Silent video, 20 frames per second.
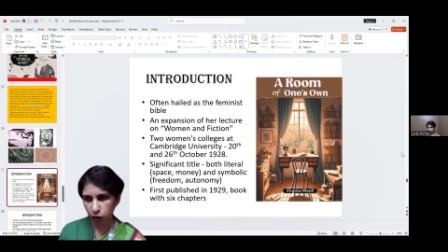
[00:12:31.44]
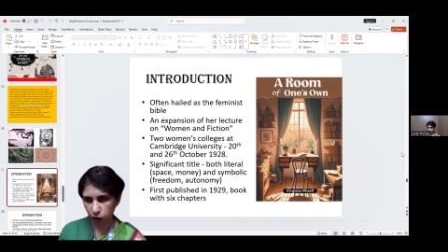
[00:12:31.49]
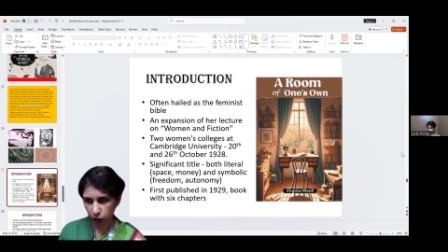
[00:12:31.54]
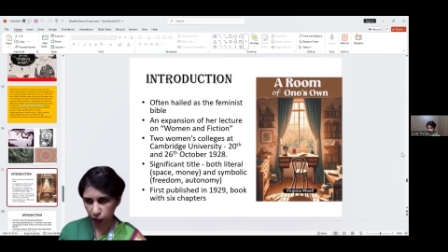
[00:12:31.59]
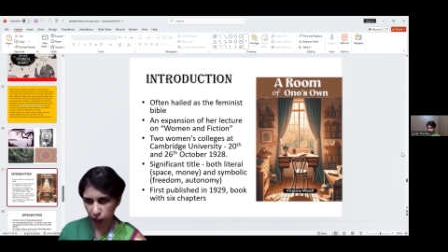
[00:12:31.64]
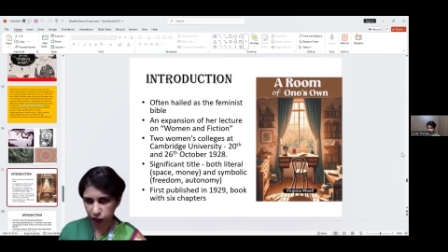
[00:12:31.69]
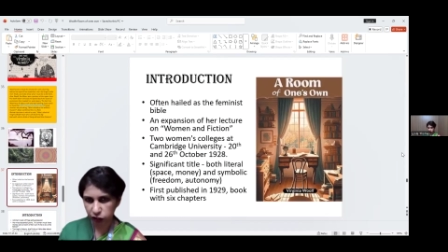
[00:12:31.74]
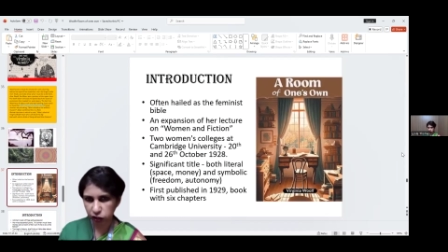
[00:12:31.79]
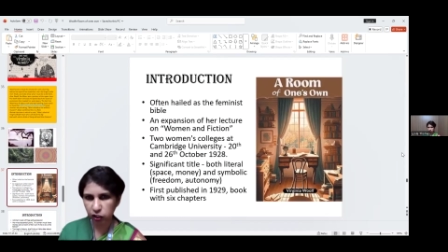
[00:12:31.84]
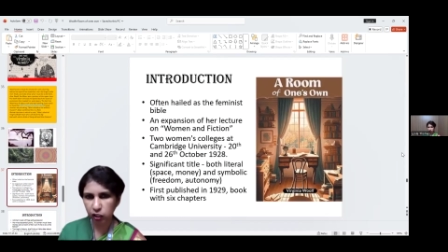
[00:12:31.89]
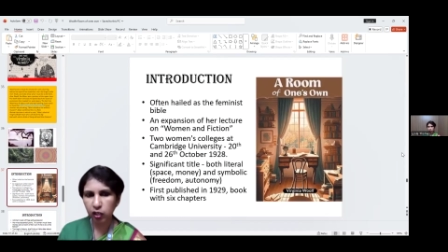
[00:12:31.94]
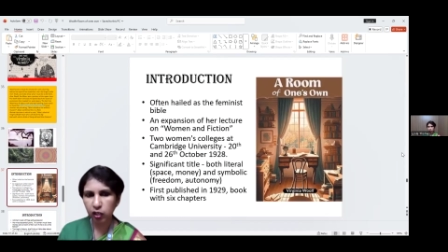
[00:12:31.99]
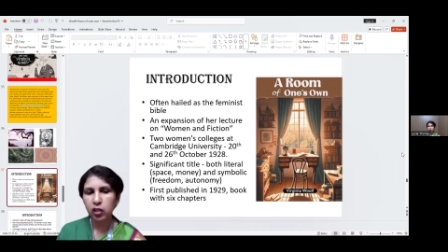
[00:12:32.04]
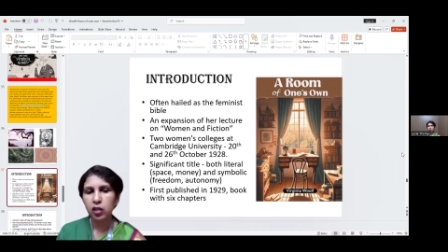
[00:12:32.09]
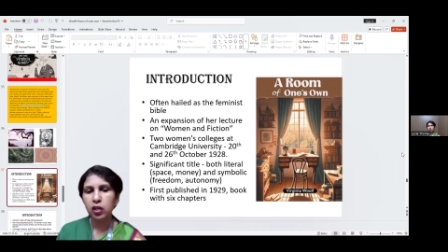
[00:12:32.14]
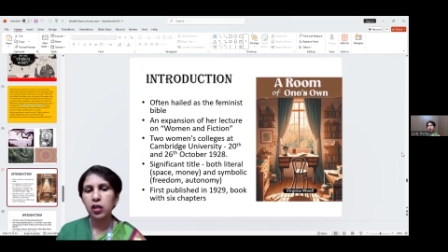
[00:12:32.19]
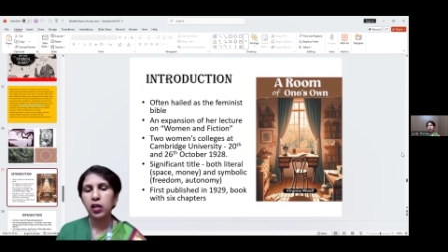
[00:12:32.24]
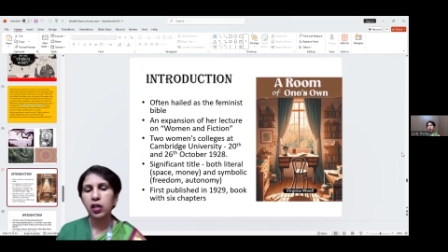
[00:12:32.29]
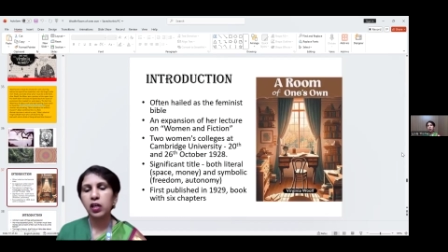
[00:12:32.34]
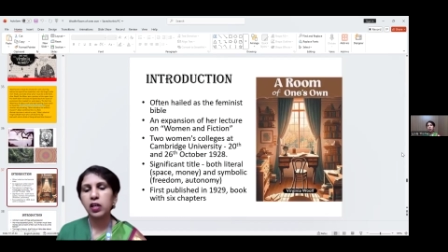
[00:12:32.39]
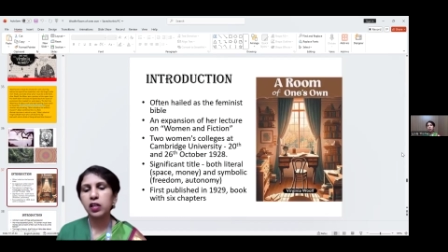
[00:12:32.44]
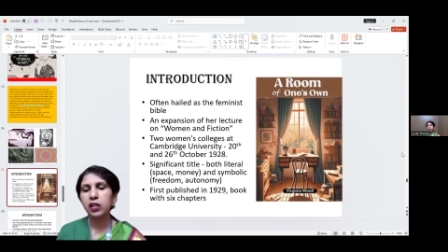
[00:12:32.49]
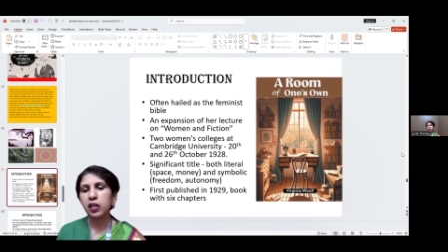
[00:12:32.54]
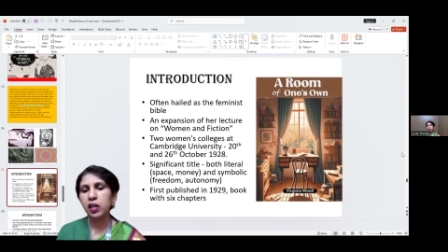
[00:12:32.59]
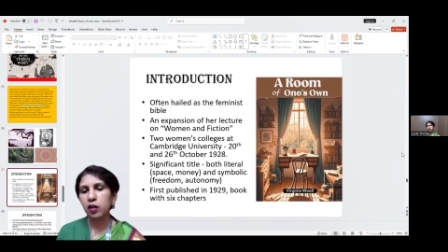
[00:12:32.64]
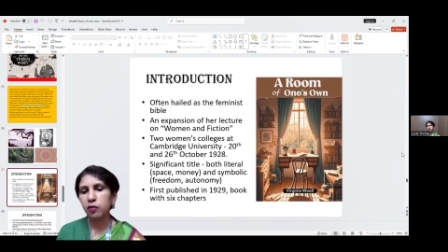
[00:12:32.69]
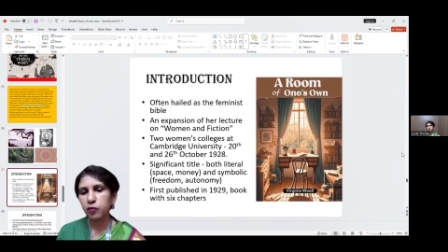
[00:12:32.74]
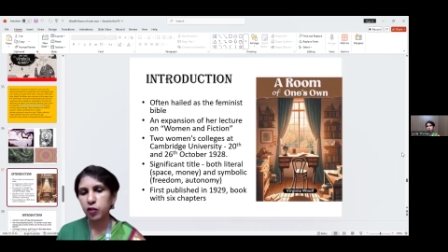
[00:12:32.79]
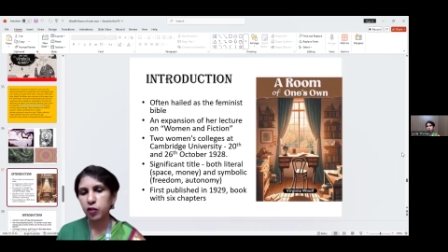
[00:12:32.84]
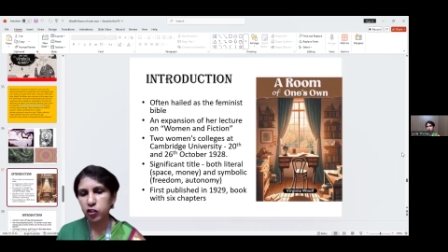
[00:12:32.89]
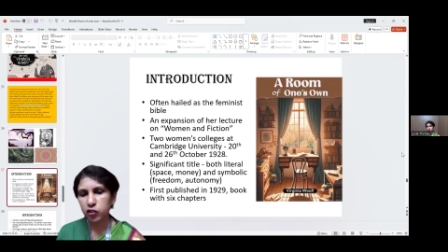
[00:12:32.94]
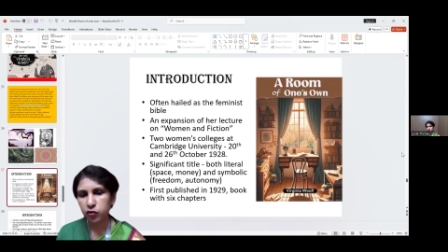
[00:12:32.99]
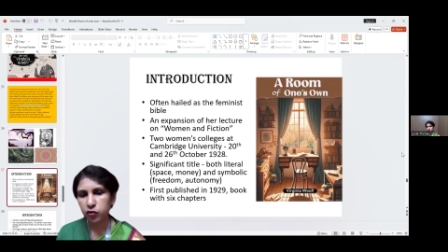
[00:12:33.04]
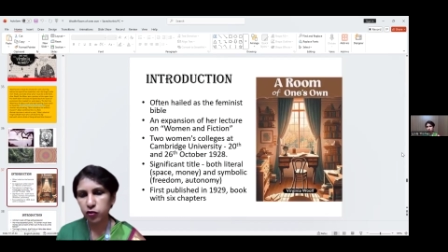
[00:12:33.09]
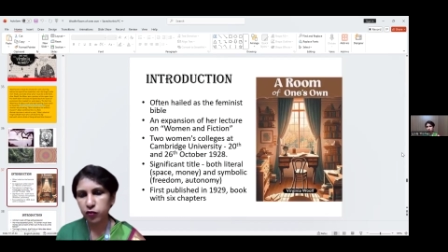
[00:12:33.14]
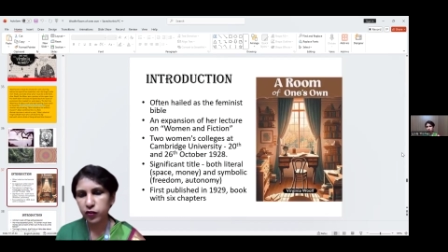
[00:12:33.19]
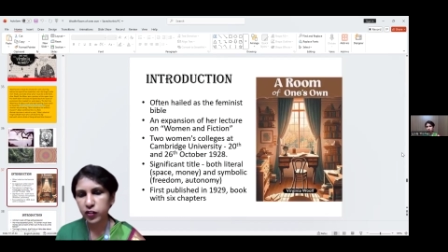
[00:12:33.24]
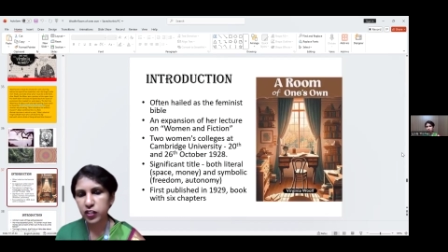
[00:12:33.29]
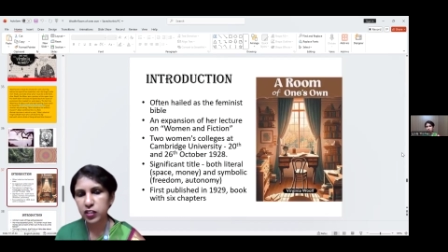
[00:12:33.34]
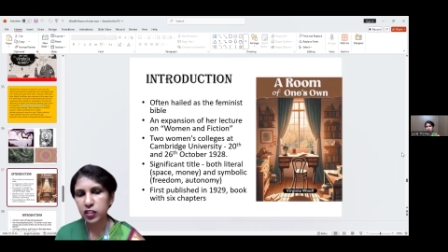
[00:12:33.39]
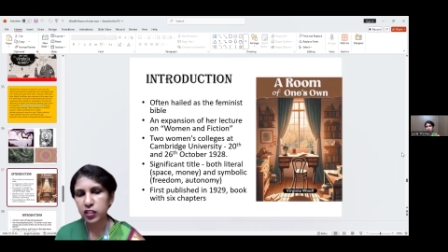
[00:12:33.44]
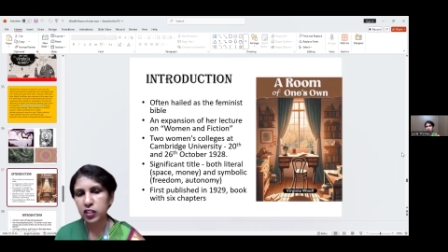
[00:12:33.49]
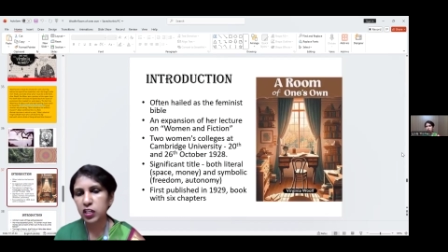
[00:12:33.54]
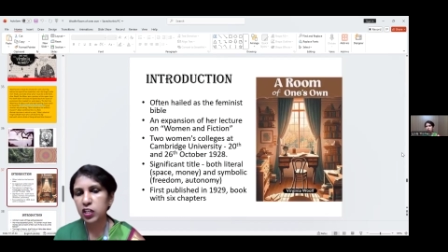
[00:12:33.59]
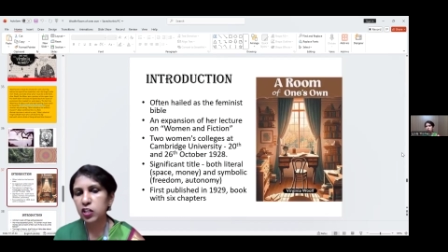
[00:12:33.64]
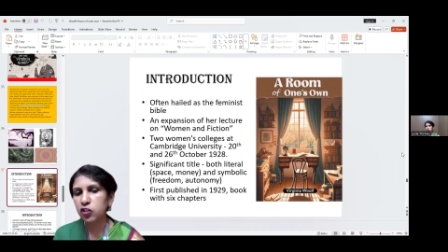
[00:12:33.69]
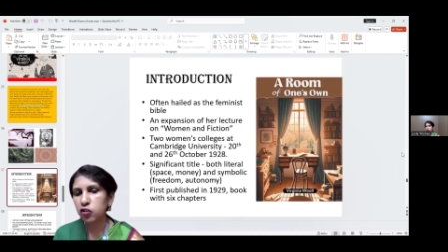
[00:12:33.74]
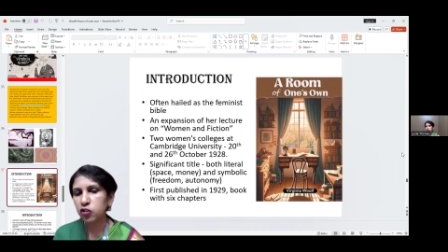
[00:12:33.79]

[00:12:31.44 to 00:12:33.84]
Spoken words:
lecture in Cambridge University,